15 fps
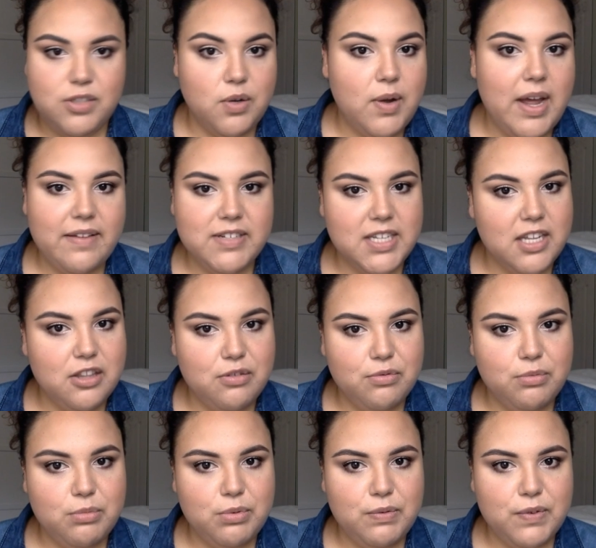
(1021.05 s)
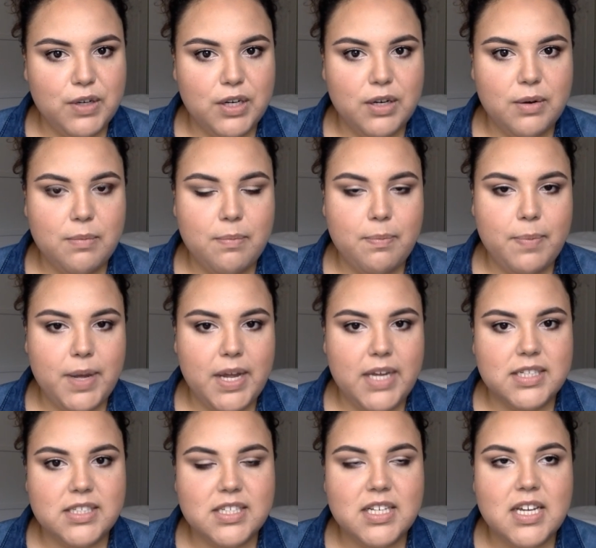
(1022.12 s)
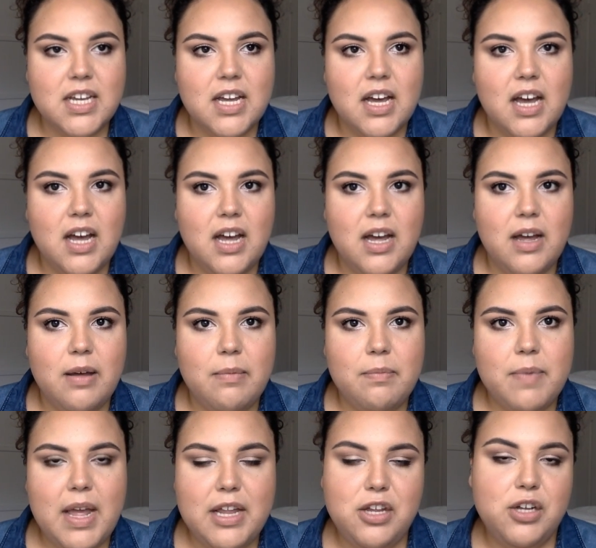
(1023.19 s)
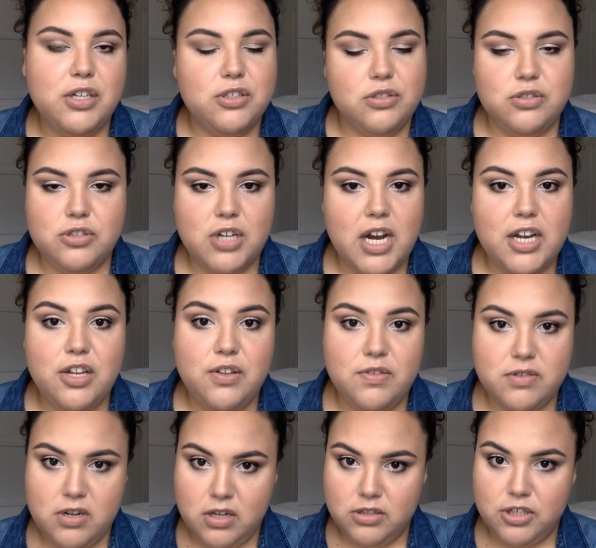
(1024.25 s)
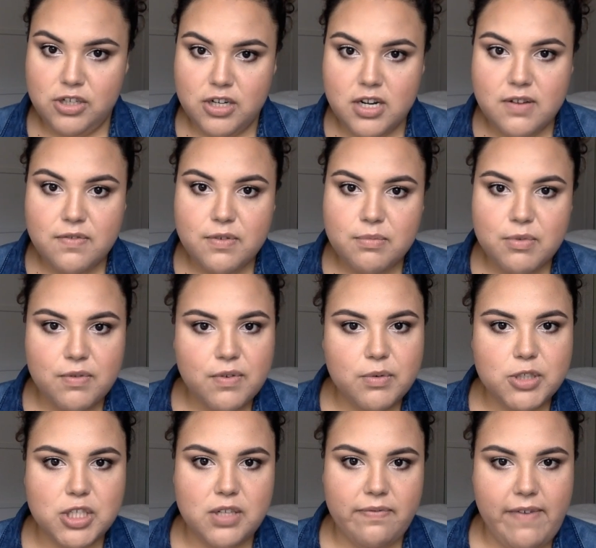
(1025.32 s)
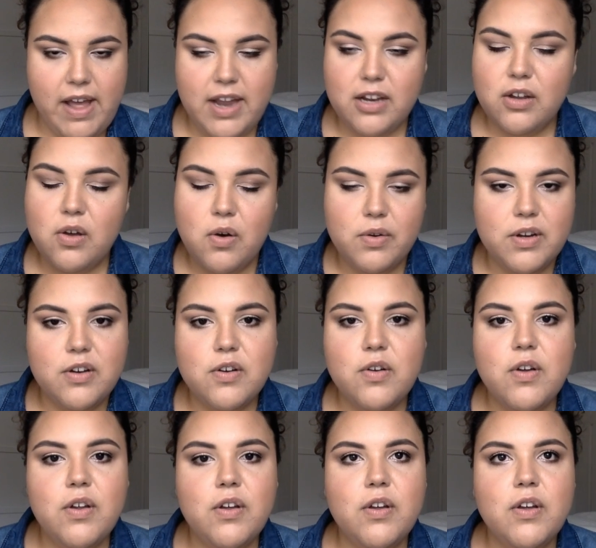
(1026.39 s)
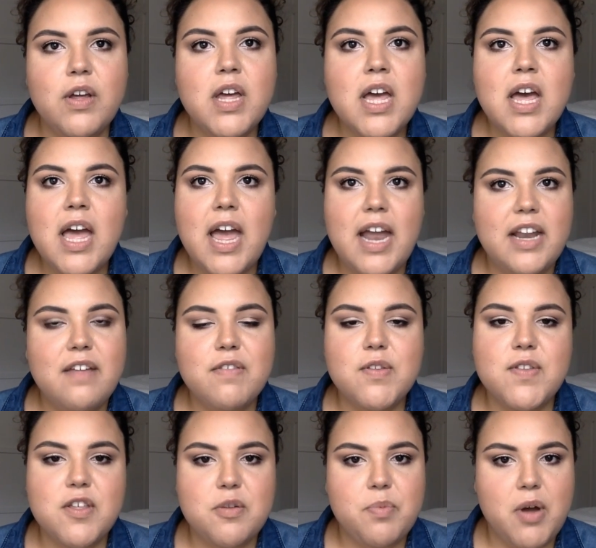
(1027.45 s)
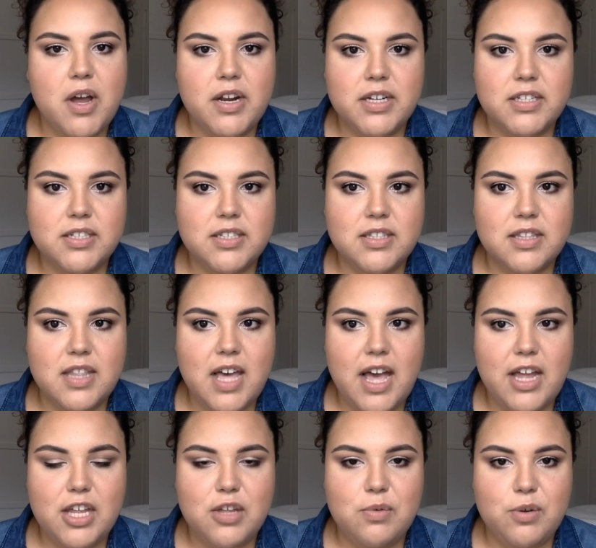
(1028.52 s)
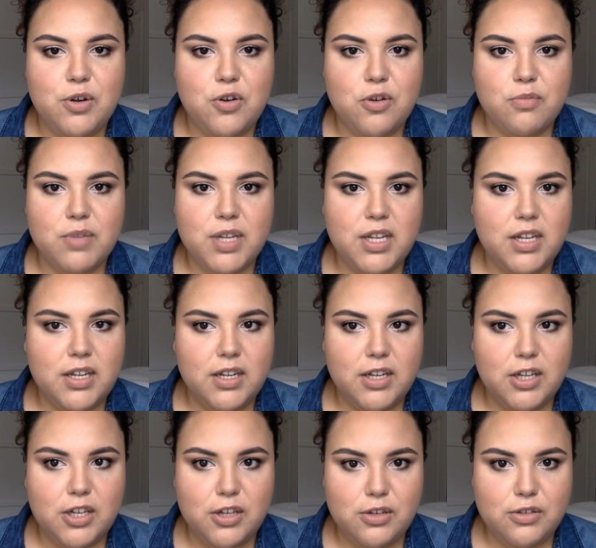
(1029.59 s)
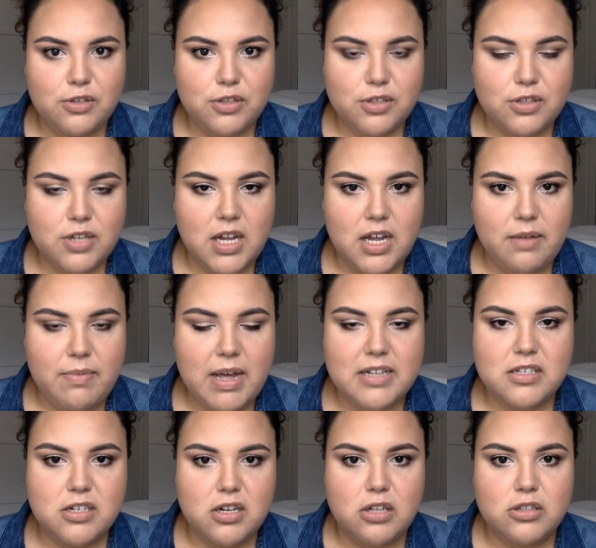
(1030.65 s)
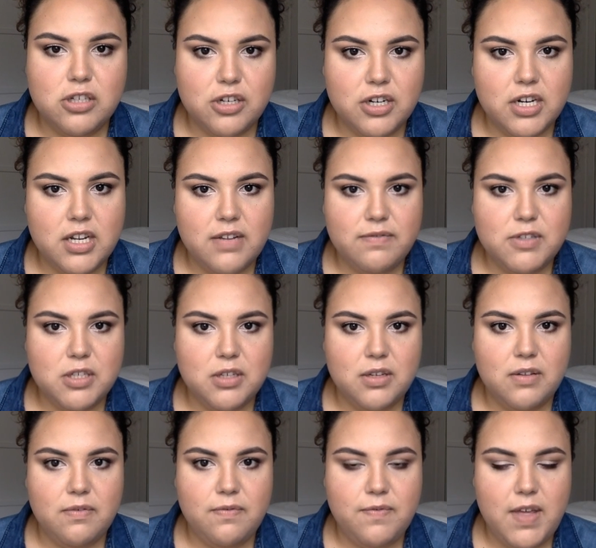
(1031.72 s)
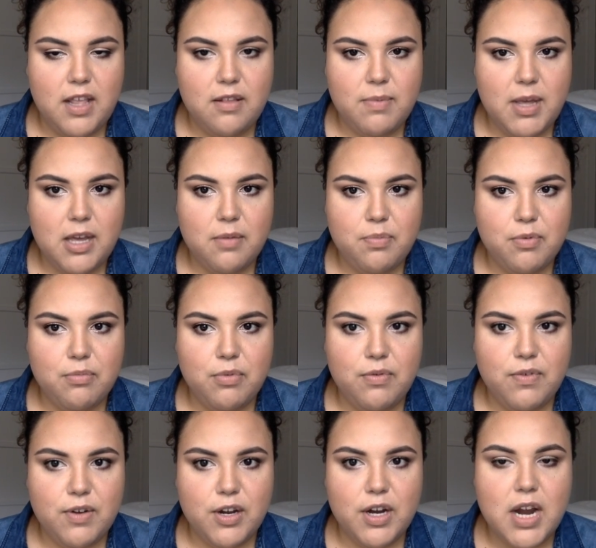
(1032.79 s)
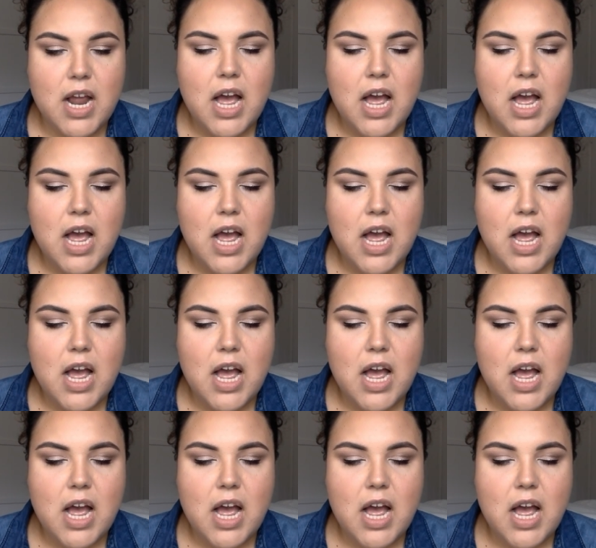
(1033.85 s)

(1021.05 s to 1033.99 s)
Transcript: don't have to get the remover, but and you can try to use an alternative remover, which is fine. Coconut oil, any of those other products that you would normally use as an alternative to face makeup remover